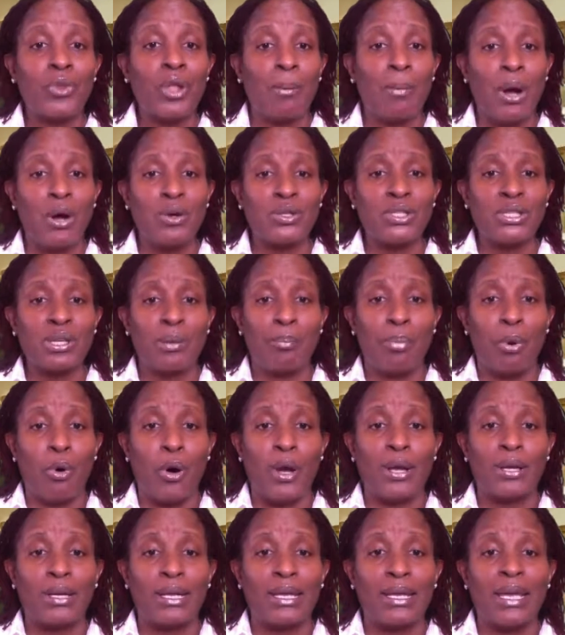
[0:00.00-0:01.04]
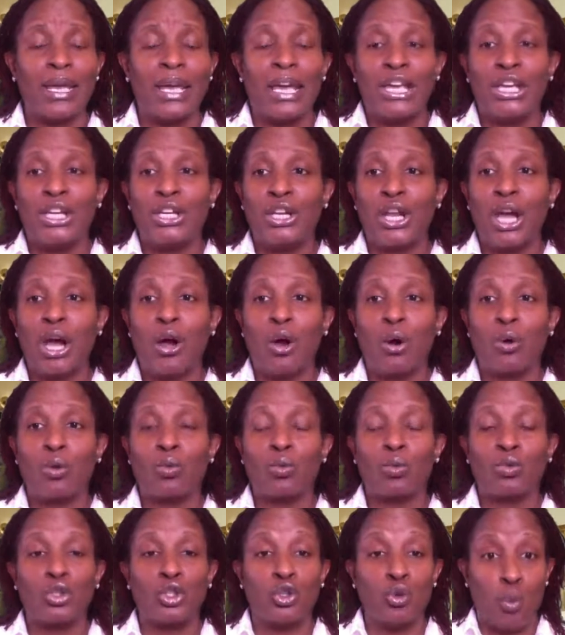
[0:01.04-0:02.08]
Most importantly, you
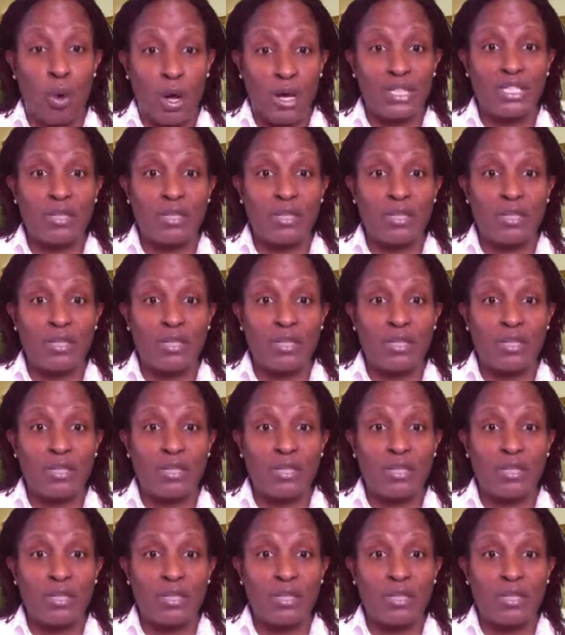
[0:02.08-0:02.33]
want